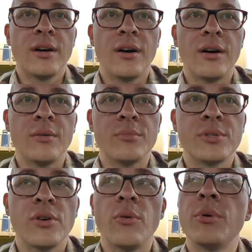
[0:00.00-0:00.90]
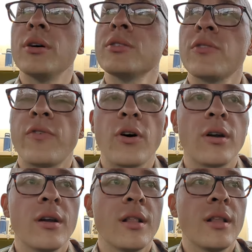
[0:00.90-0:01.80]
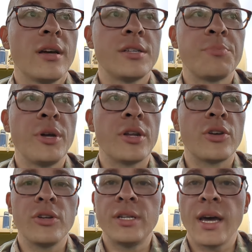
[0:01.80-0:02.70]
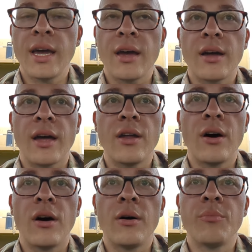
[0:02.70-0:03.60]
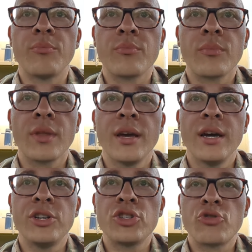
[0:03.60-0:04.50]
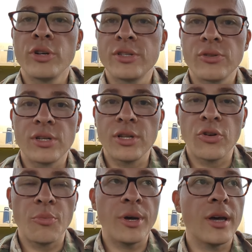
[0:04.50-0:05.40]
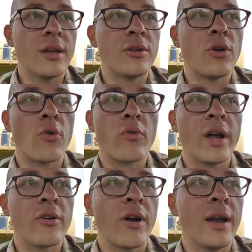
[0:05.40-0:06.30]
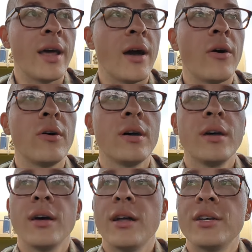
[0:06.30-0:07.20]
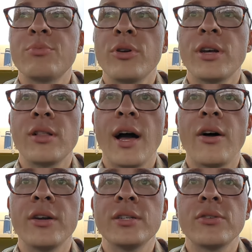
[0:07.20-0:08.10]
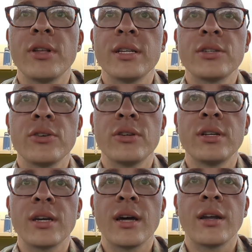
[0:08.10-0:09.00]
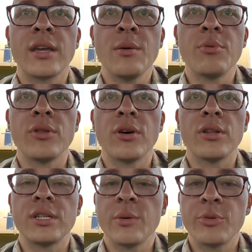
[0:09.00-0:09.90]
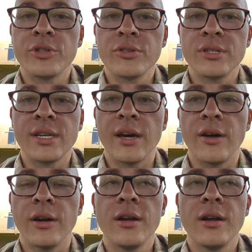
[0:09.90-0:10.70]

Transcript: Um, so, but so far, it's been a good day. Um, it just drizzled a little bit, no rain right now. It is pretty cloudy, so that's good, kind of keeping the temperatures down.